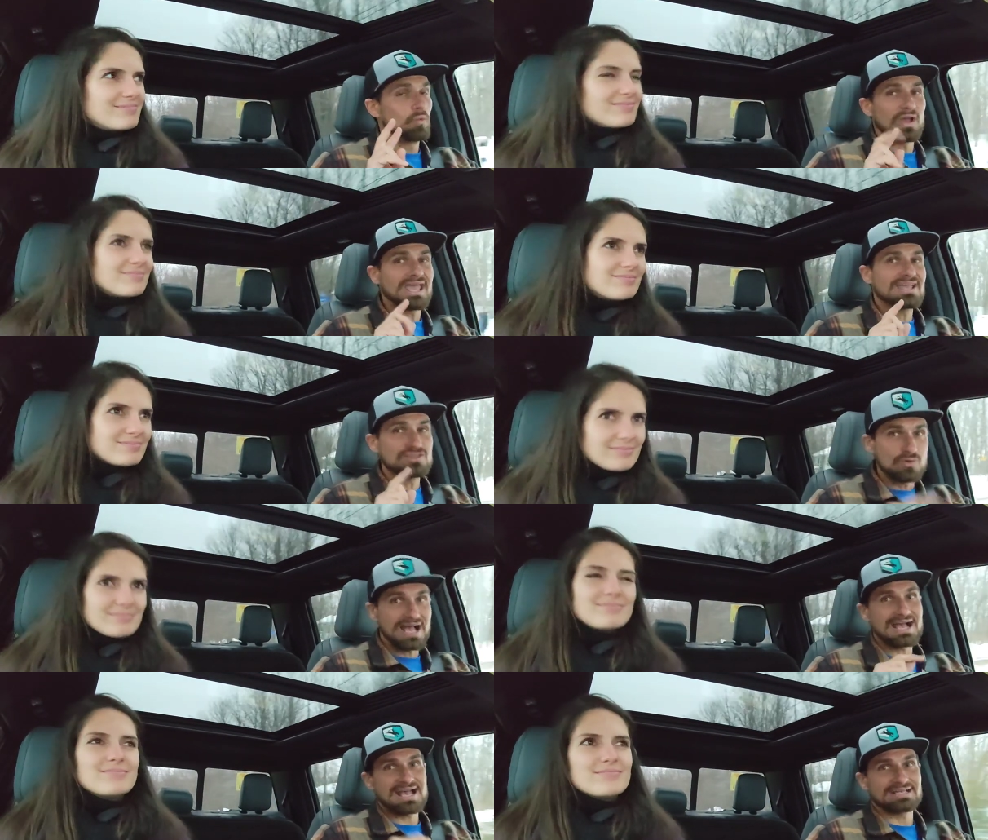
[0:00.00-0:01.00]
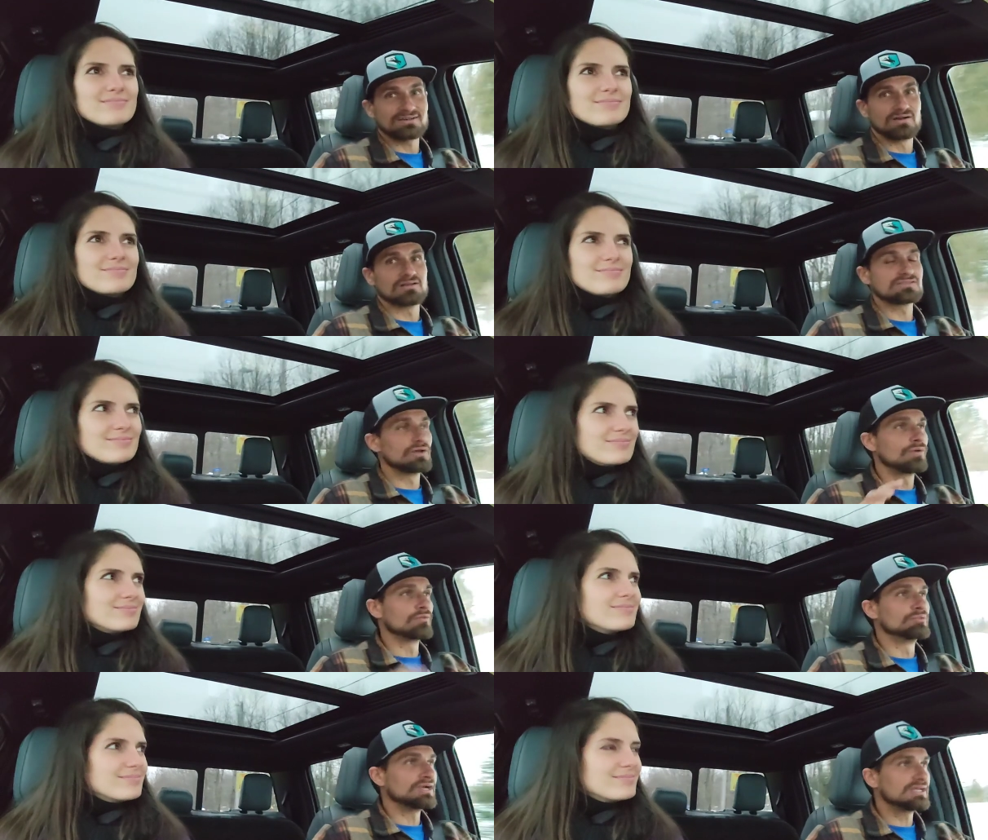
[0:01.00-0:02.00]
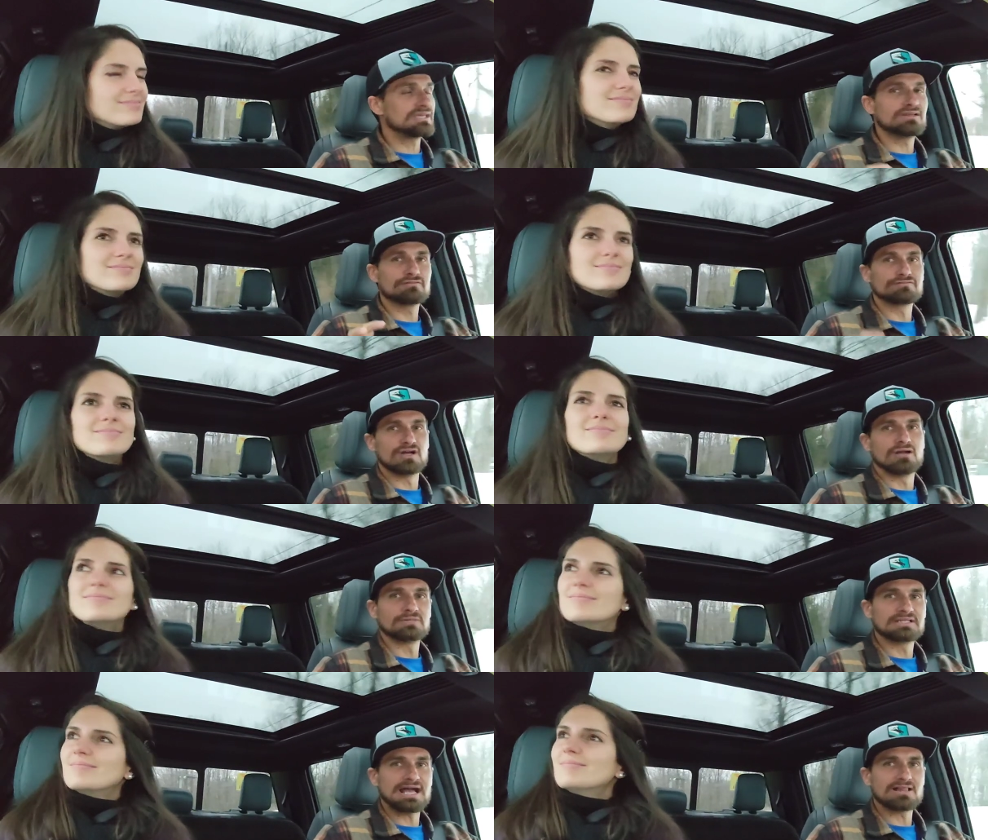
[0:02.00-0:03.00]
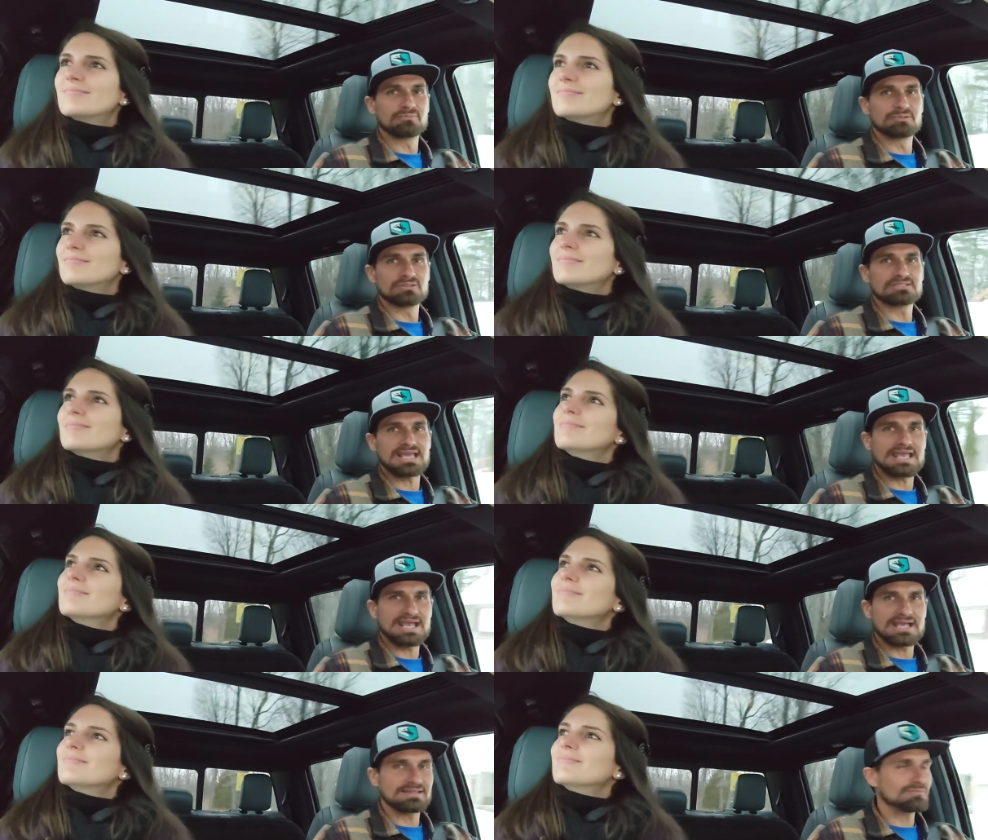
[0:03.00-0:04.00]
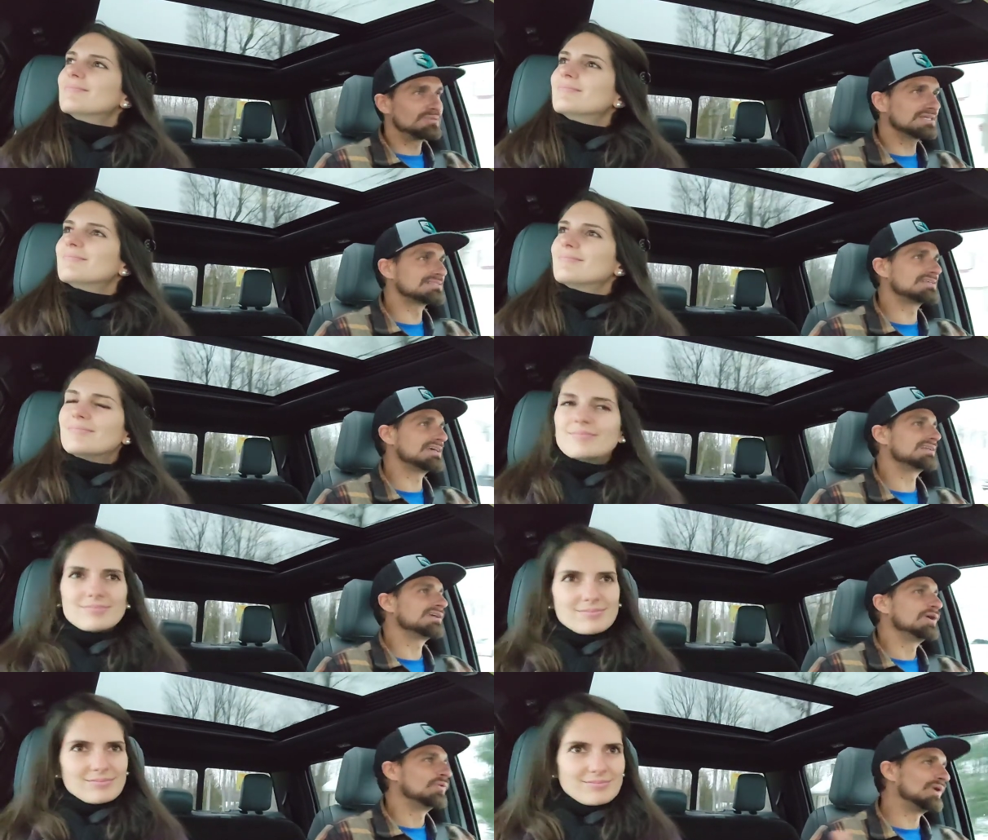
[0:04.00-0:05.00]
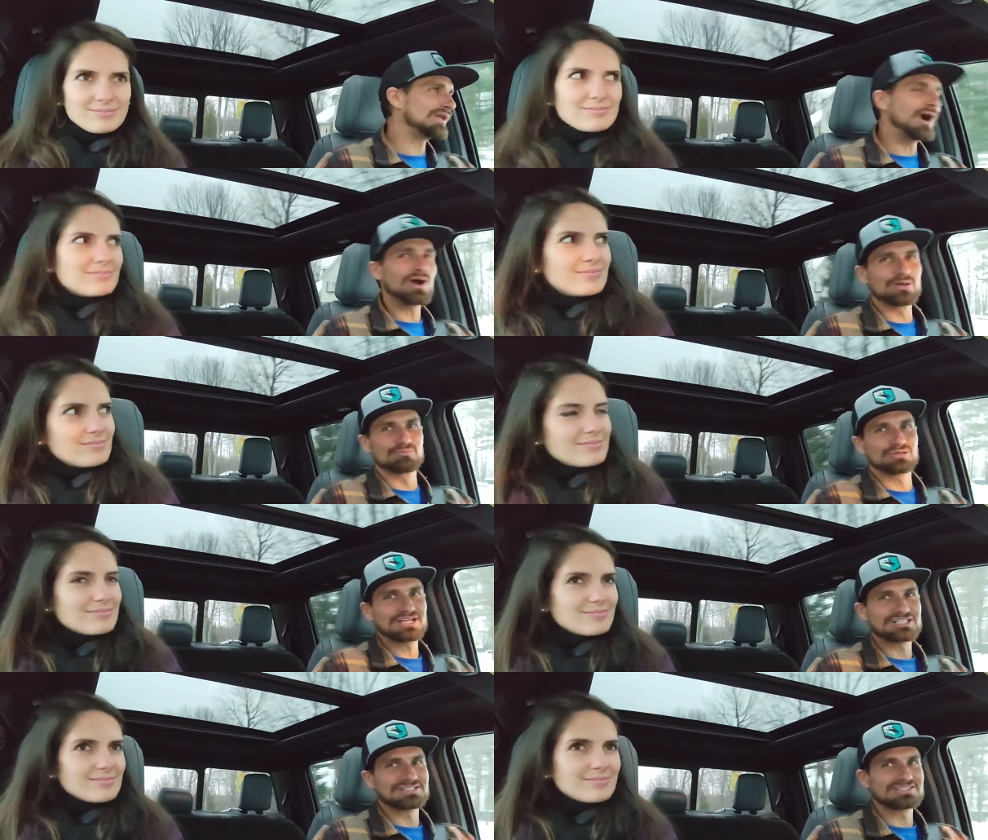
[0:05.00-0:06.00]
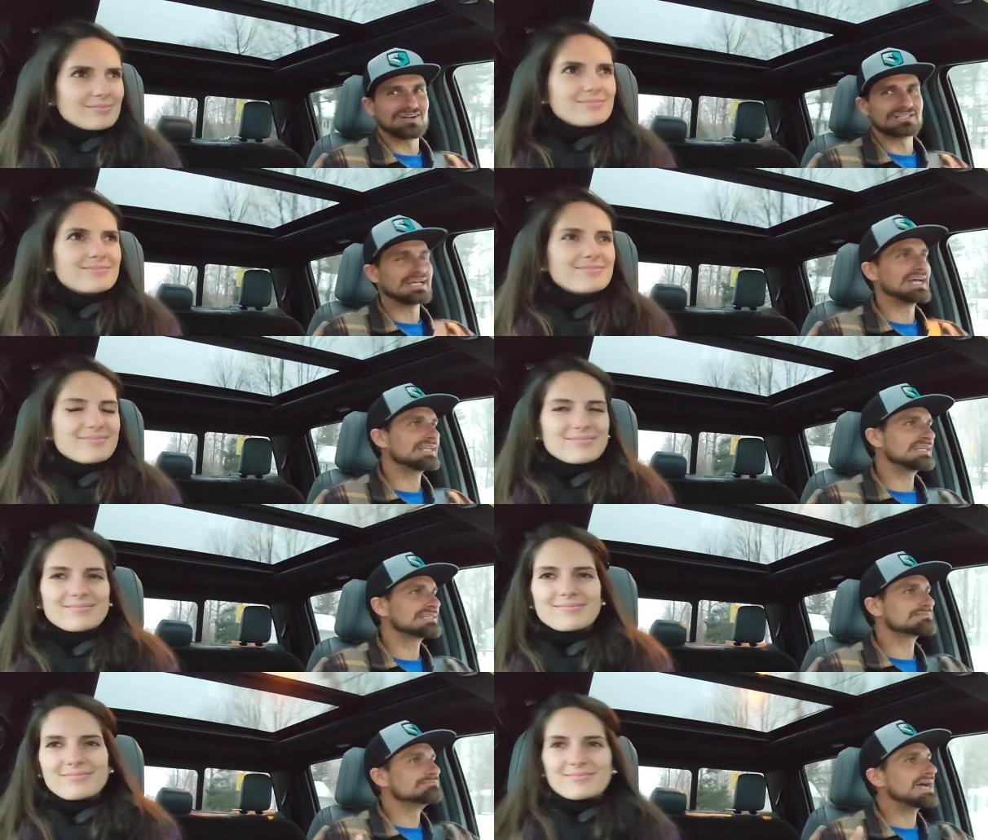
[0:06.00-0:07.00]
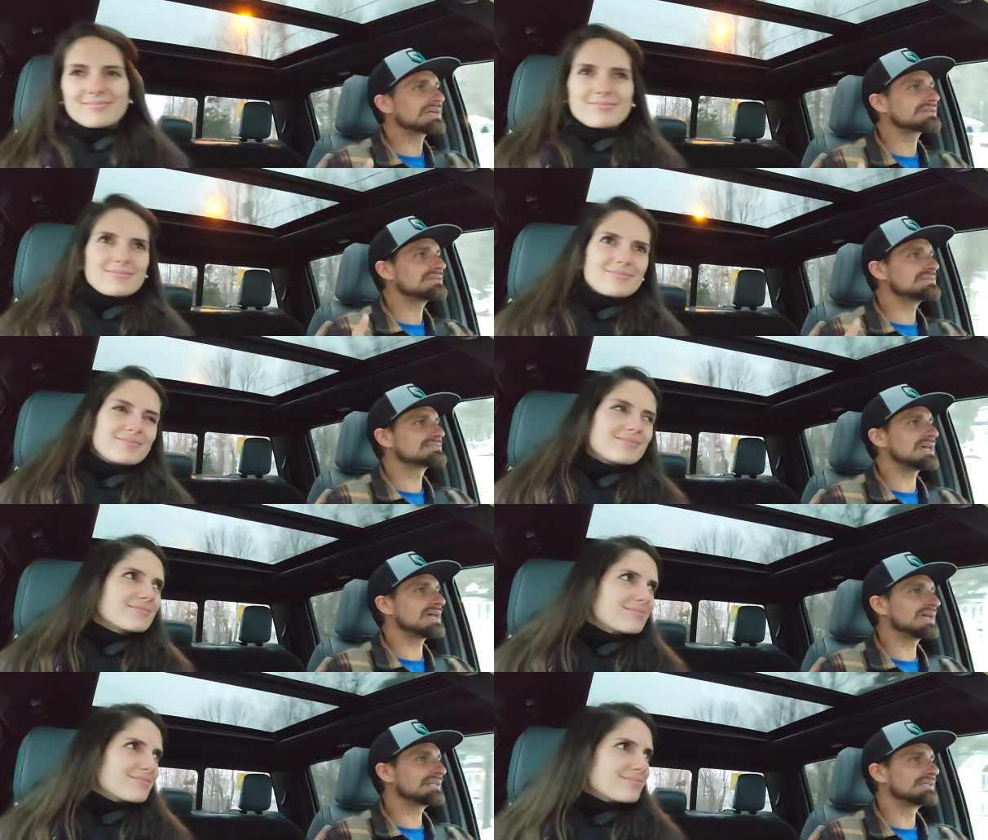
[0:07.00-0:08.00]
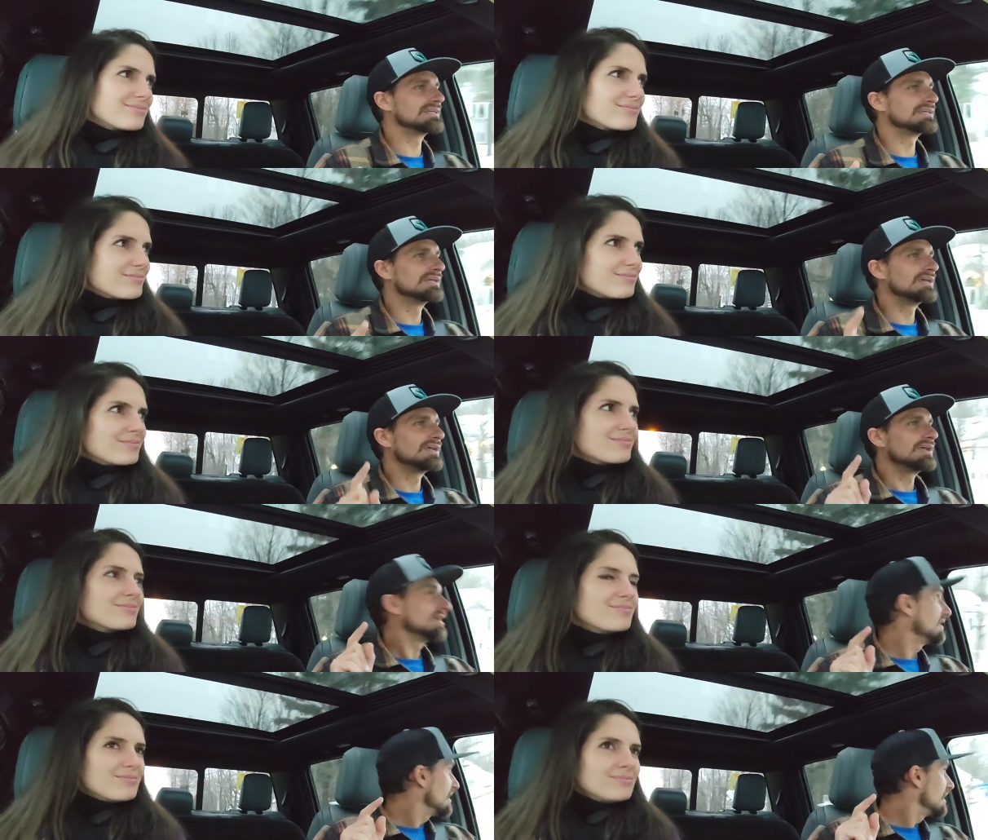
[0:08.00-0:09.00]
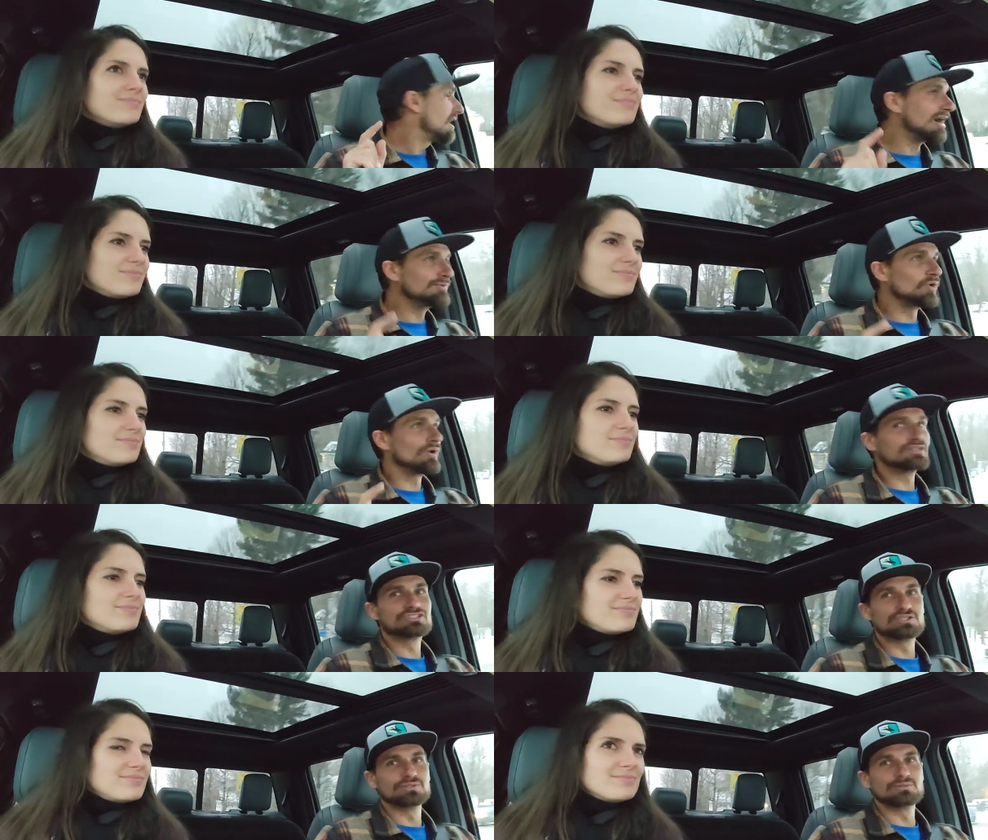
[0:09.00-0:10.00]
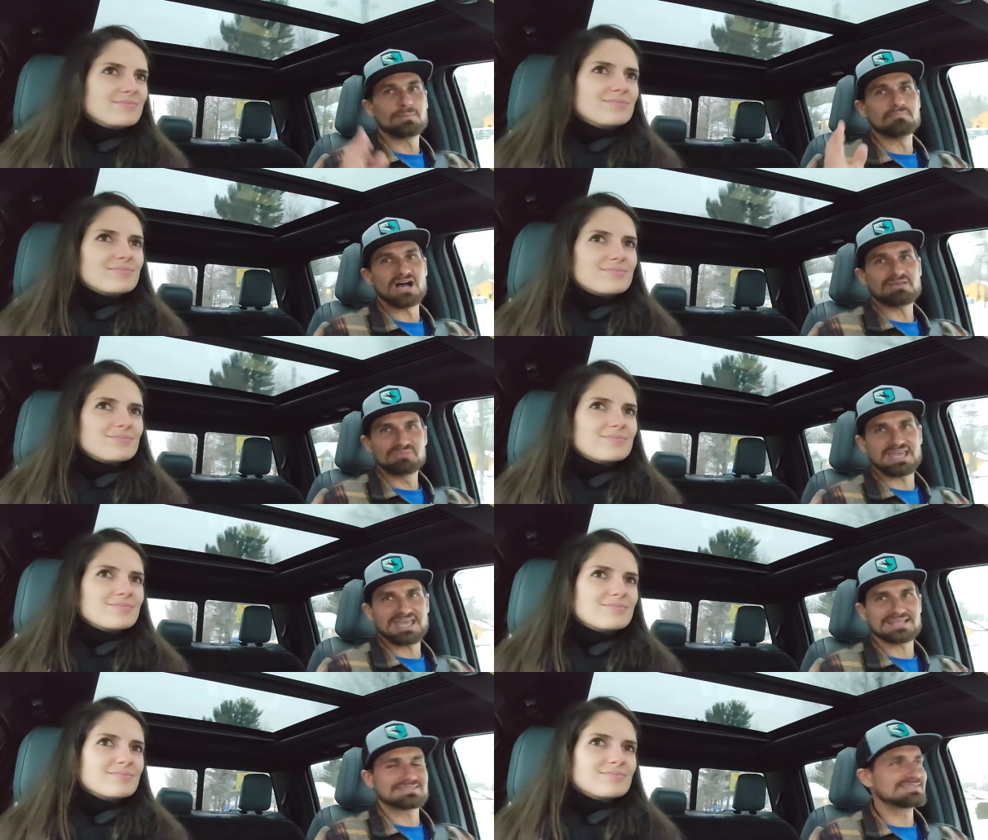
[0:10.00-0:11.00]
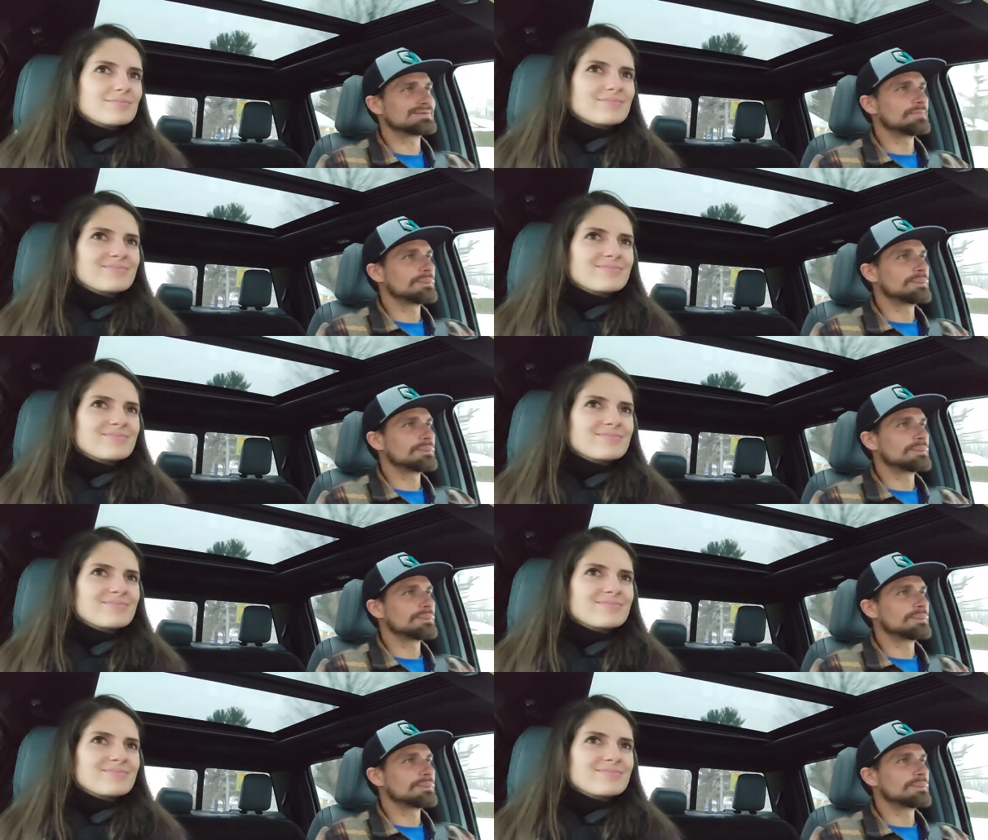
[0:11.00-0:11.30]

Speaker 1: when you add also the braking from the calipers and the piston, well, our impressions on that is Marie said, I'm going to my pants